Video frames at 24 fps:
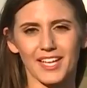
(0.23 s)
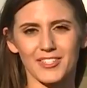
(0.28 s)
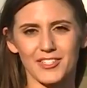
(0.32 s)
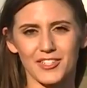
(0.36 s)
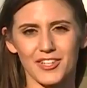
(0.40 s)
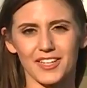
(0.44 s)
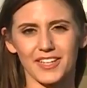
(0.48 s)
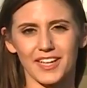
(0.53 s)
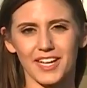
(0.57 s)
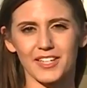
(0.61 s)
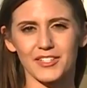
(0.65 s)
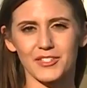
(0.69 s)
Hey,
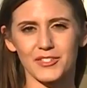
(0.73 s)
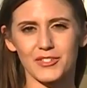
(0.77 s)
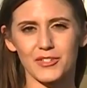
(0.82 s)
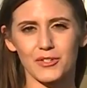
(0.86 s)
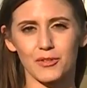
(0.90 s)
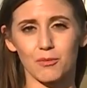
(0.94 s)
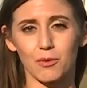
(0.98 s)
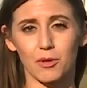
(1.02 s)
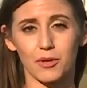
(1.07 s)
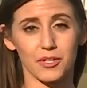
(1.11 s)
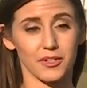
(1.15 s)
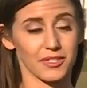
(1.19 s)
Jen. Hey,
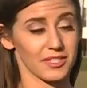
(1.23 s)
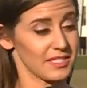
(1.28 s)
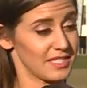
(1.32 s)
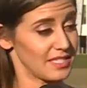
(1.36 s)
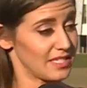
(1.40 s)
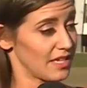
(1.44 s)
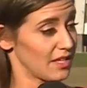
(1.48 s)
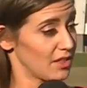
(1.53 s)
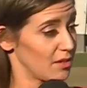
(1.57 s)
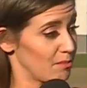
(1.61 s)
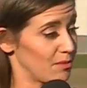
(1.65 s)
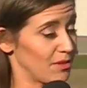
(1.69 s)
Stu. Well, you can
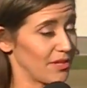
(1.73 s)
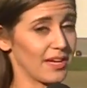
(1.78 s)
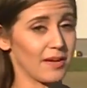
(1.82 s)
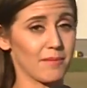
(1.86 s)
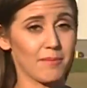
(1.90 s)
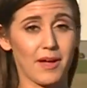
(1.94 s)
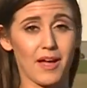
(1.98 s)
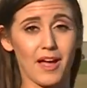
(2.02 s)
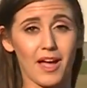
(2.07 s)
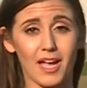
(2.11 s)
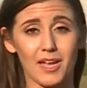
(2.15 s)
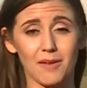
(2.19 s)
see the
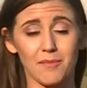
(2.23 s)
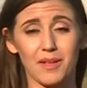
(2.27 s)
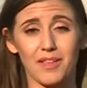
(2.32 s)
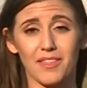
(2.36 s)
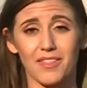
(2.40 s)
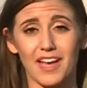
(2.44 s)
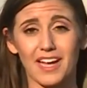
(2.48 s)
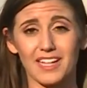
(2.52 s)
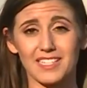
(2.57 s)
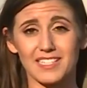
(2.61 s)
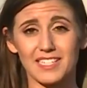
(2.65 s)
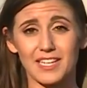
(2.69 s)
plane behind
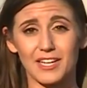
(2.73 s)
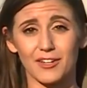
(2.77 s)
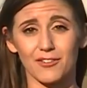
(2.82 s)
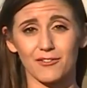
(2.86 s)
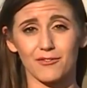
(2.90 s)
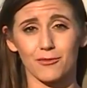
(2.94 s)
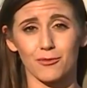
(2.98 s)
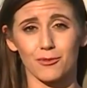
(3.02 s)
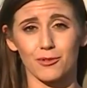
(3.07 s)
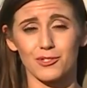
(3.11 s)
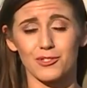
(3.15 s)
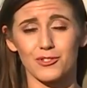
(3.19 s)
me. That's
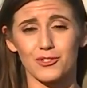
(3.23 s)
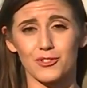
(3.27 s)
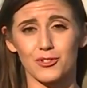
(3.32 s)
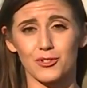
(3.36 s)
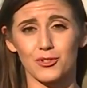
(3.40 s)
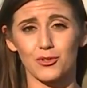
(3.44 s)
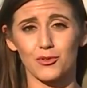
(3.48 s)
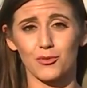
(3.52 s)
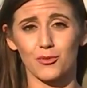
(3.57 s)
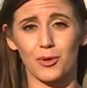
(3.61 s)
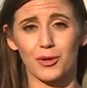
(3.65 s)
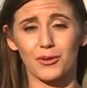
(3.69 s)
Air Force
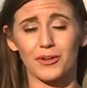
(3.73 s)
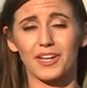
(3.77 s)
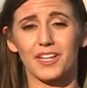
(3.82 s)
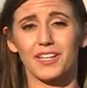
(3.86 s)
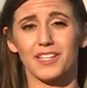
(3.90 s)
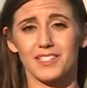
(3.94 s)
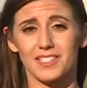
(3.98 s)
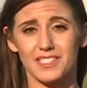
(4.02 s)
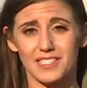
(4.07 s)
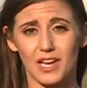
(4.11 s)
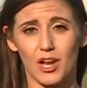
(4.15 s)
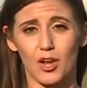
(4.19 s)
Two. We're
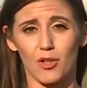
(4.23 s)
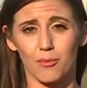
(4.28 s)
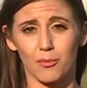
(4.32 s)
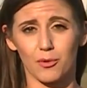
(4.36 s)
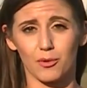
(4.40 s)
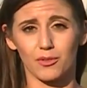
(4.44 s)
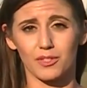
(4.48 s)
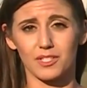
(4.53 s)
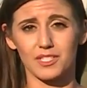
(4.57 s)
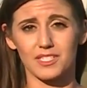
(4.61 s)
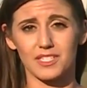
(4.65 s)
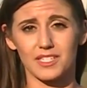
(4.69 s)
in South
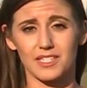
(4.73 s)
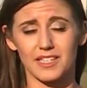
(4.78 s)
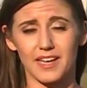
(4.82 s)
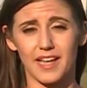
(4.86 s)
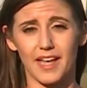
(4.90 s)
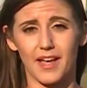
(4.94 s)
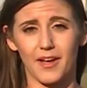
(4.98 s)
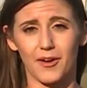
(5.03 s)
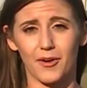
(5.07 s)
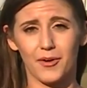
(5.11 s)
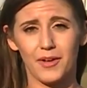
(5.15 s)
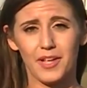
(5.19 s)
Burlington
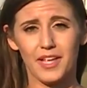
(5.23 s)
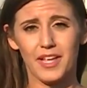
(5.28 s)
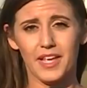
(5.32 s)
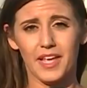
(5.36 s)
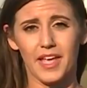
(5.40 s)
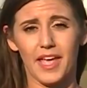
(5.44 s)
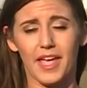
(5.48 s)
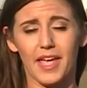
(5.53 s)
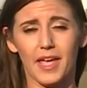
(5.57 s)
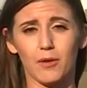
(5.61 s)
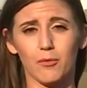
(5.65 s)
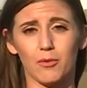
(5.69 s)
now,
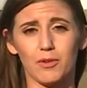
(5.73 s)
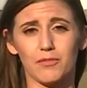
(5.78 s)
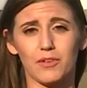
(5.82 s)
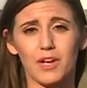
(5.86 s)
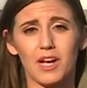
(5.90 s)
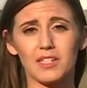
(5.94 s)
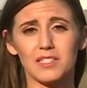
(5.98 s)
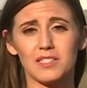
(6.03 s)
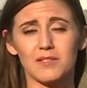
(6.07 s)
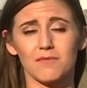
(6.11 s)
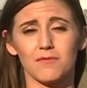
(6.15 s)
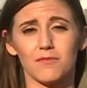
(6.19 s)
and
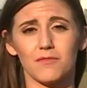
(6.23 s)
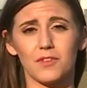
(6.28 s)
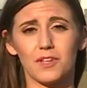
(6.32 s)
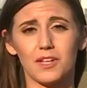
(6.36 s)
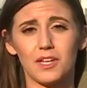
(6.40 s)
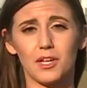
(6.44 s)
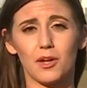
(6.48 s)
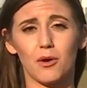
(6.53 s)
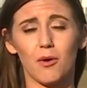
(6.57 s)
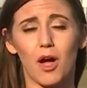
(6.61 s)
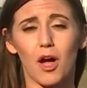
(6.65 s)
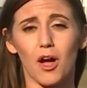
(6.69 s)
we've got some
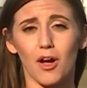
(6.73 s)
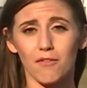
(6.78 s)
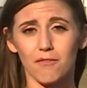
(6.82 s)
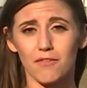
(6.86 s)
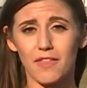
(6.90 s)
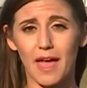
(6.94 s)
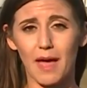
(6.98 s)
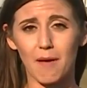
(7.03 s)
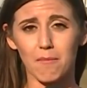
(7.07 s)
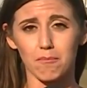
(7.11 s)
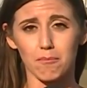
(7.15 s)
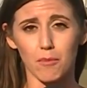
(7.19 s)
video
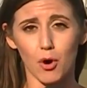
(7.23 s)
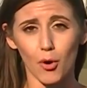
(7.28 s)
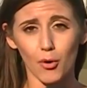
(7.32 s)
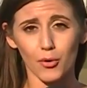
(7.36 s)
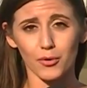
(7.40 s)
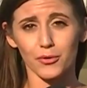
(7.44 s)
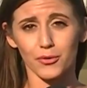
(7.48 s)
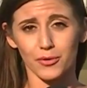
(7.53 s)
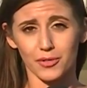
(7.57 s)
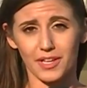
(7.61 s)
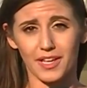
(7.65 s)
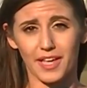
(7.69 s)
of that
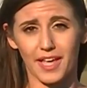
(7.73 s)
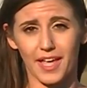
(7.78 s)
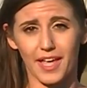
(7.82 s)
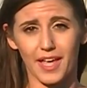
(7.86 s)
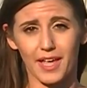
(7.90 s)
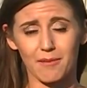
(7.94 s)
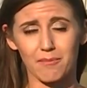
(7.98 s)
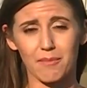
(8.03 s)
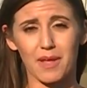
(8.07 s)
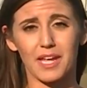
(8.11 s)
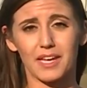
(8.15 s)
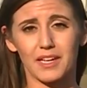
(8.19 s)

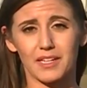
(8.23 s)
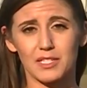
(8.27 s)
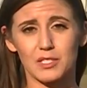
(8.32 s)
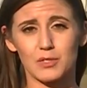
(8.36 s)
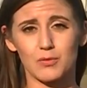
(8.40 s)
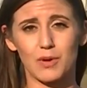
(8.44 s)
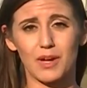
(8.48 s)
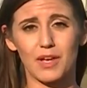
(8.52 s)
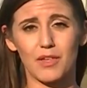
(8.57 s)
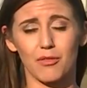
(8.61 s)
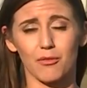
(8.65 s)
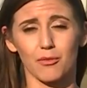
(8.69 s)
motorcade making
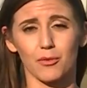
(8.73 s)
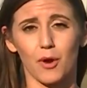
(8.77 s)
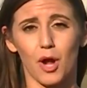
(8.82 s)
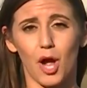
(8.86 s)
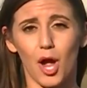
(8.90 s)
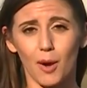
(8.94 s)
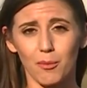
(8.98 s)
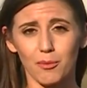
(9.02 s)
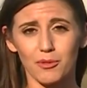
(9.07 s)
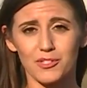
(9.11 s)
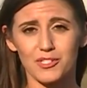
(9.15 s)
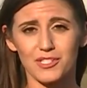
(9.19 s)
its way through
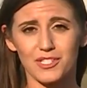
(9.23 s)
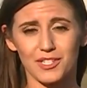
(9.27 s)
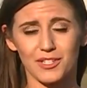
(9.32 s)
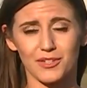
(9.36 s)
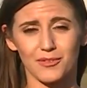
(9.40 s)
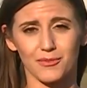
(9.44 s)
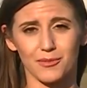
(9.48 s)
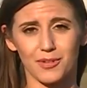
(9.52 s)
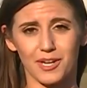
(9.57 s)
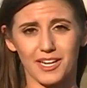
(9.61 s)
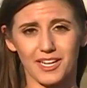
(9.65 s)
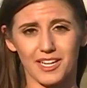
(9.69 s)

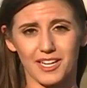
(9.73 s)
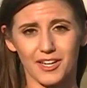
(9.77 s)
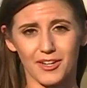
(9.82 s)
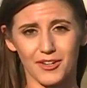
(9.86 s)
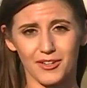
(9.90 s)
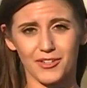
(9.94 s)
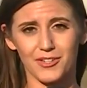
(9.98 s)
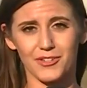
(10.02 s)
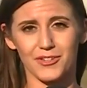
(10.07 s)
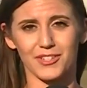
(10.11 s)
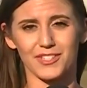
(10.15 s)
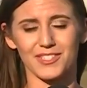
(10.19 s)
Hubbardton right
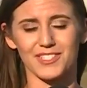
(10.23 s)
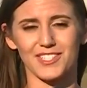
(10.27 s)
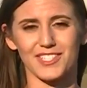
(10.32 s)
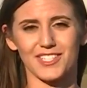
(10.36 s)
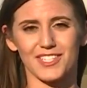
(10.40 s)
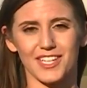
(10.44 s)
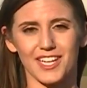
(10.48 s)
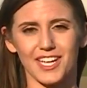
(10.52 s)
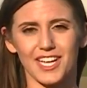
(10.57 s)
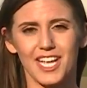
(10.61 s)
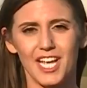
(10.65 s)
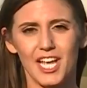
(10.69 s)
here, you can
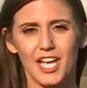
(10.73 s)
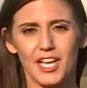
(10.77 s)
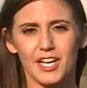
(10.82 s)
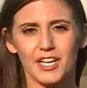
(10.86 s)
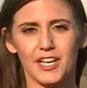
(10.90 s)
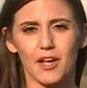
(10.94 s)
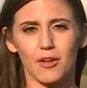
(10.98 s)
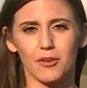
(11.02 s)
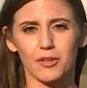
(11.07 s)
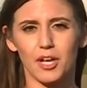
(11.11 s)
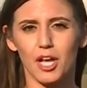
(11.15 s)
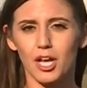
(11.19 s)
see.
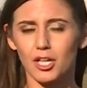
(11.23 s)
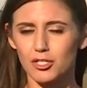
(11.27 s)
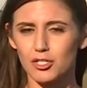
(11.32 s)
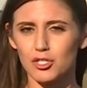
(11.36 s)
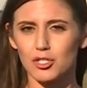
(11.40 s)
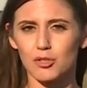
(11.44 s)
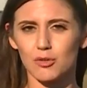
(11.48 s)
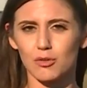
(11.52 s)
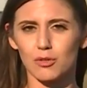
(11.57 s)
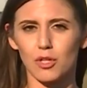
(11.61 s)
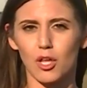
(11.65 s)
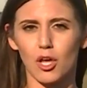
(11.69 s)
Now,
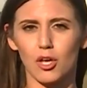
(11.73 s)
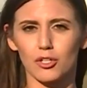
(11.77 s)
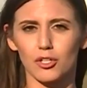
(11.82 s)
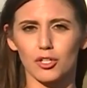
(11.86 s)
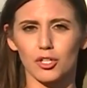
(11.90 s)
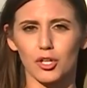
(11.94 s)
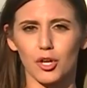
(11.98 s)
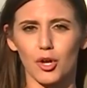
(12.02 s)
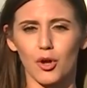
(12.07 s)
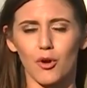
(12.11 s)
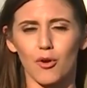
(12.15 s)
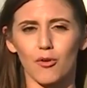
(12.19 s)
not too
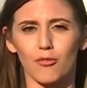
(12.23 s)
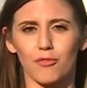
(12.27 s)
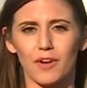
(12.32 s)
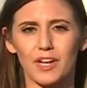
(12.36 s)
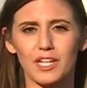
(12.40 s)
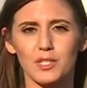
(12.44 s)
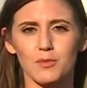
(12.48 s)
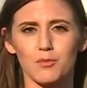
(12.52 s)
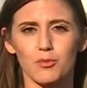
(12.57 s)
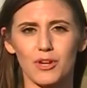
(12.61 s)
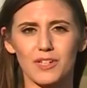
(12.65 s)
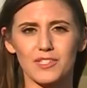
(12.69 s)
long ago,
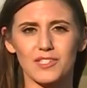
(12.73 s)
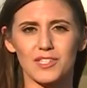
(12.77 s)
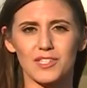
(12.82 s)
Vice